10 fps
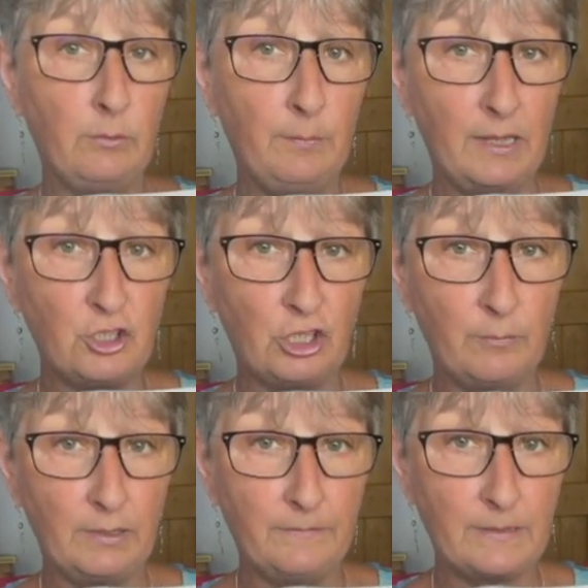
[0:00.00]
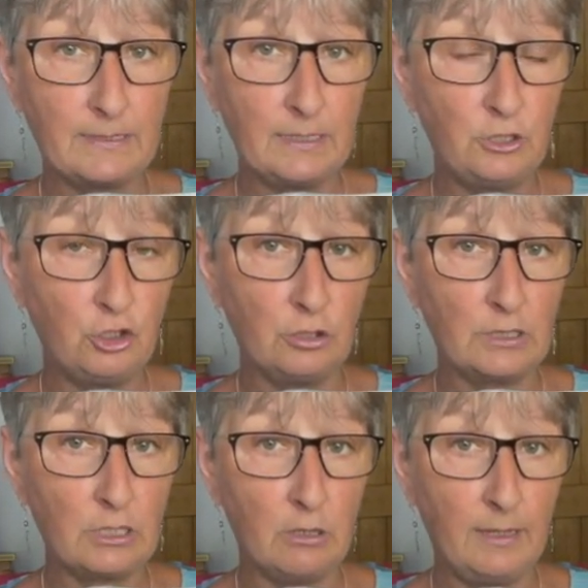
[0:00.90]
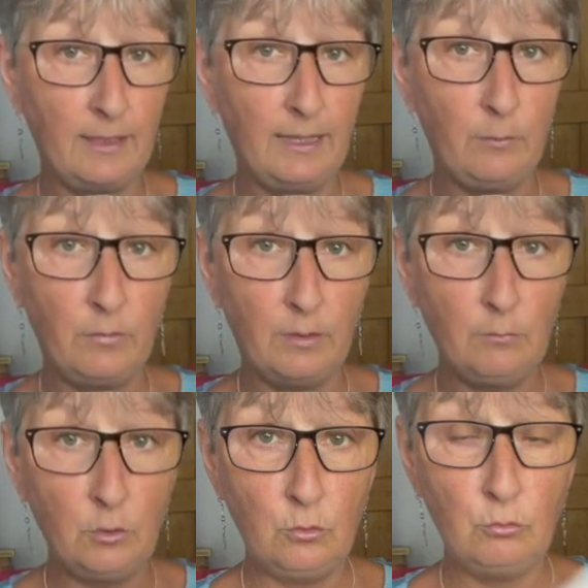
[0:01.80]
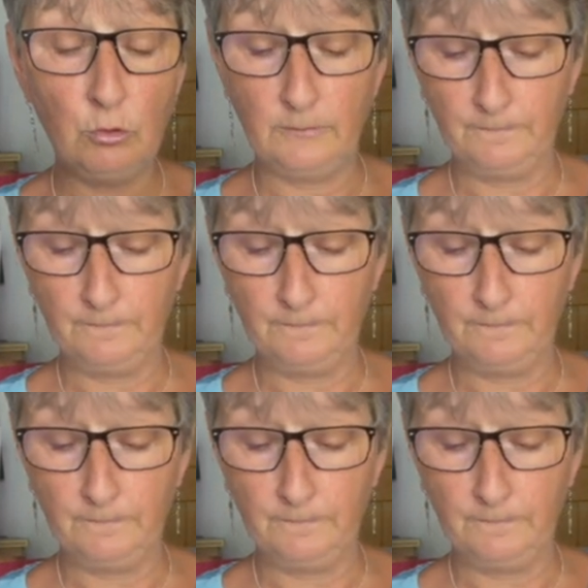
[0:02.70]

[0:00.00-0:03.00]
with magic and manifestation and tying that in with the moon.